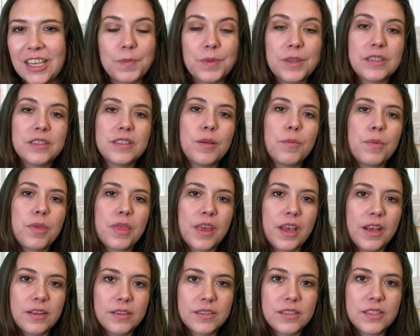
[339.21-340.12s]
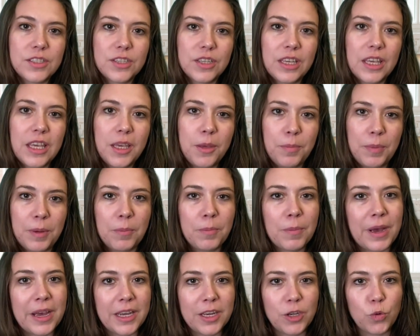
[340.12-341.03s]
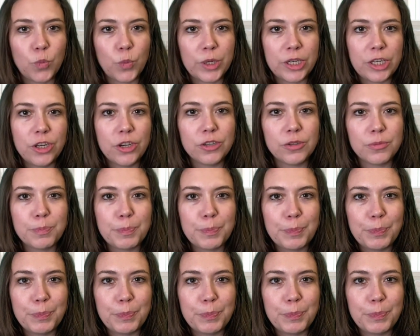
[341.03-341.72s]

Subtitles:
Some things to keep in mind when you're